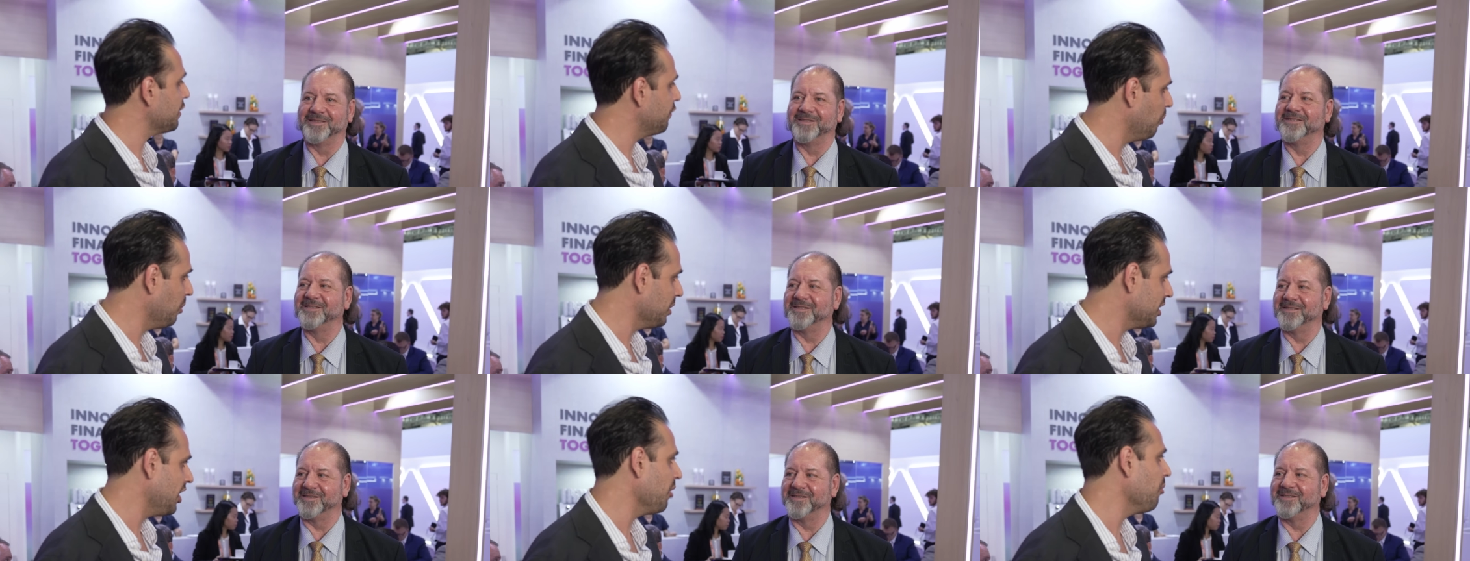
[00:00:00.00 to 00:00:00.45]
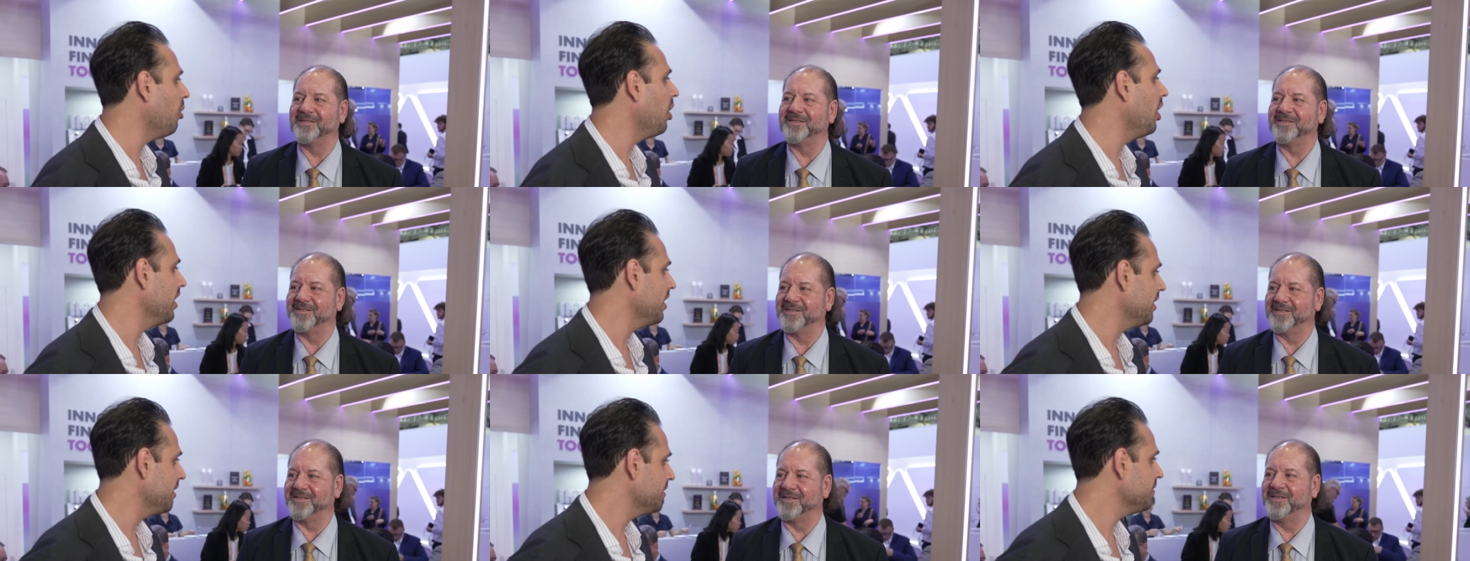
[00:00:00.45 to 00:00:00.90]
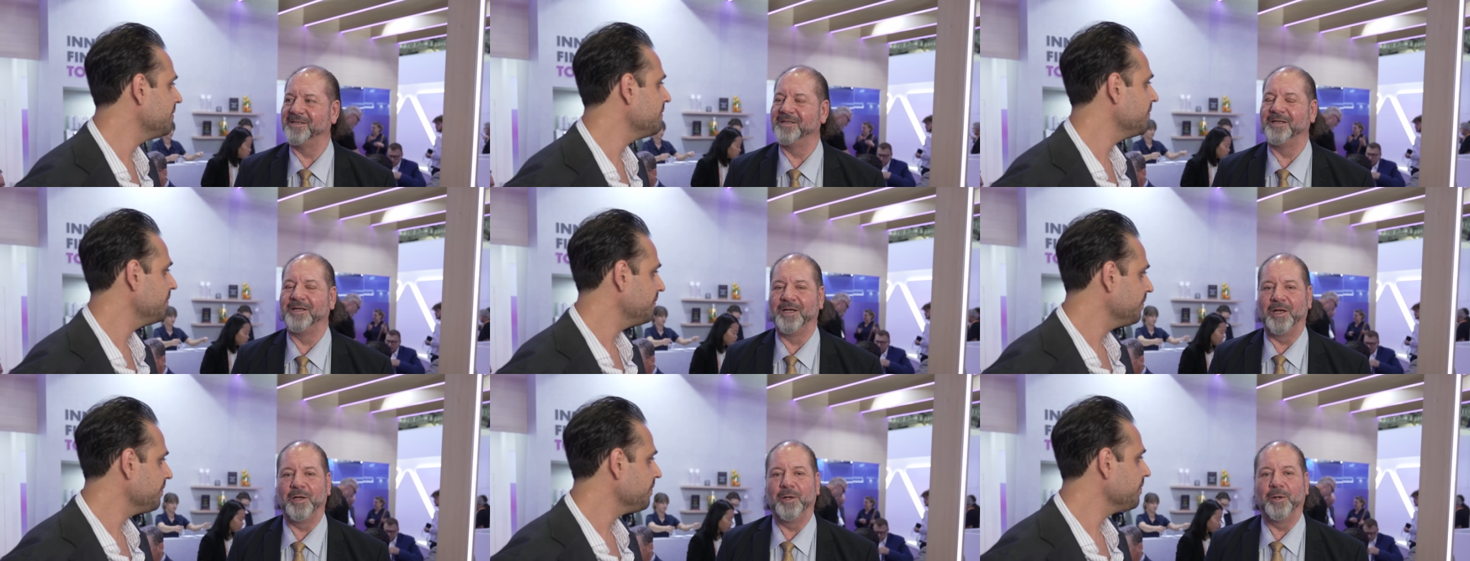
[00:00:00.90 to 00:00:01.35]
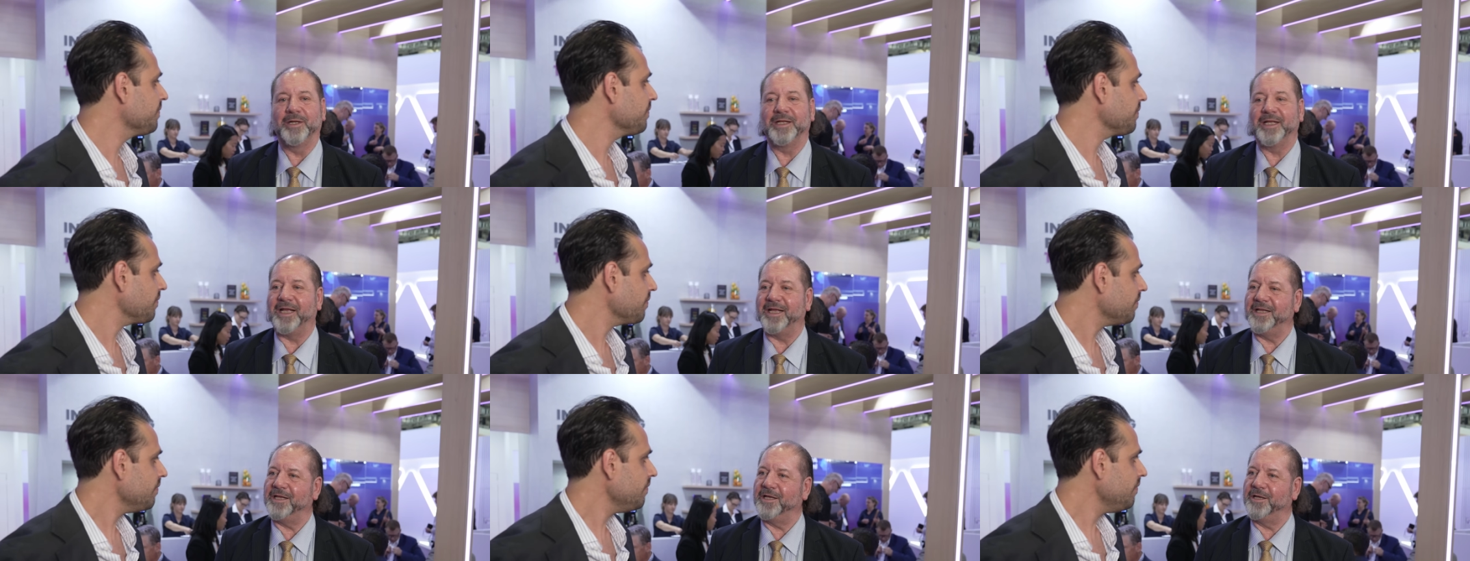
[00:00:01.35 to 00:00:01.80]
Speaker 1: for what they want? Well,
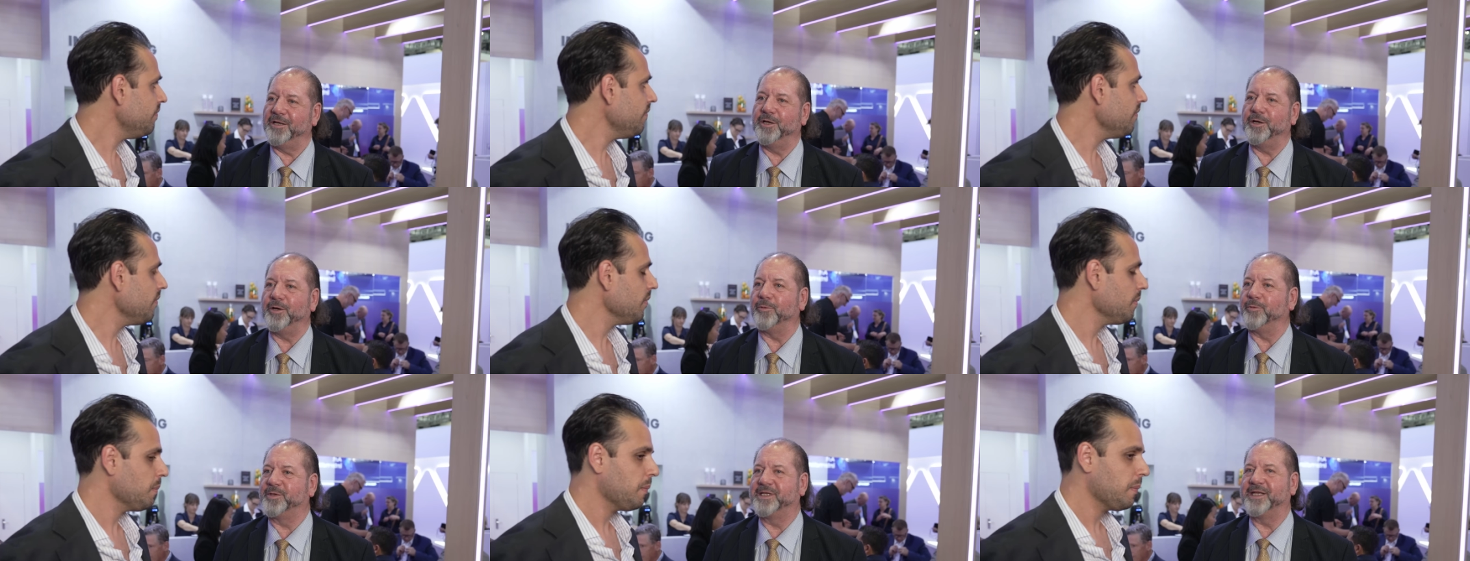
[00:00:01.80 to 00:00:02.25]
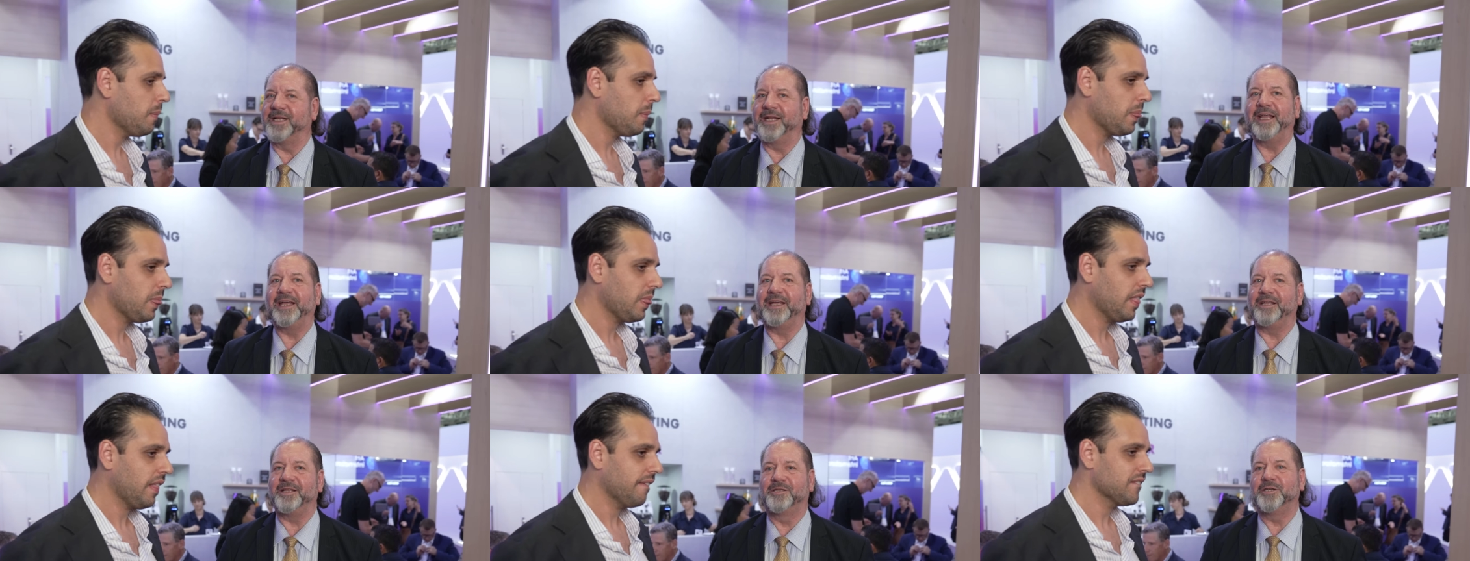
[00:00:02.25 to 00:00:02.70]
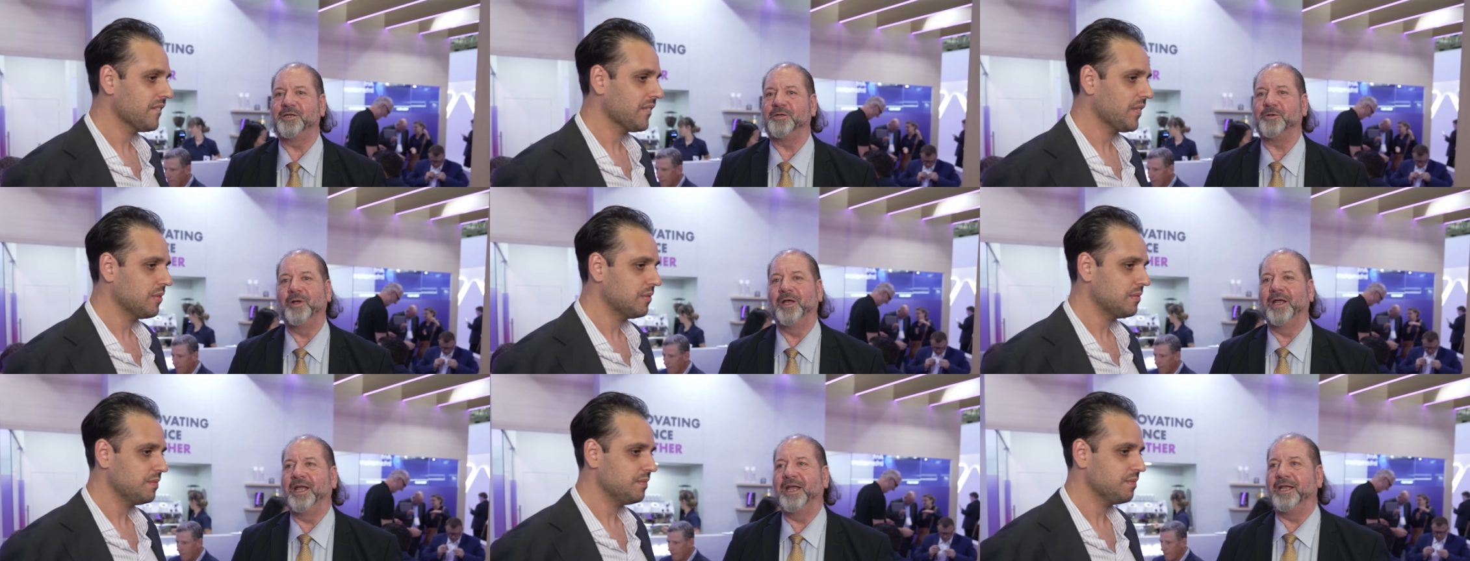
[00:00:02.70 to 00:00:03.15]
you know, today too,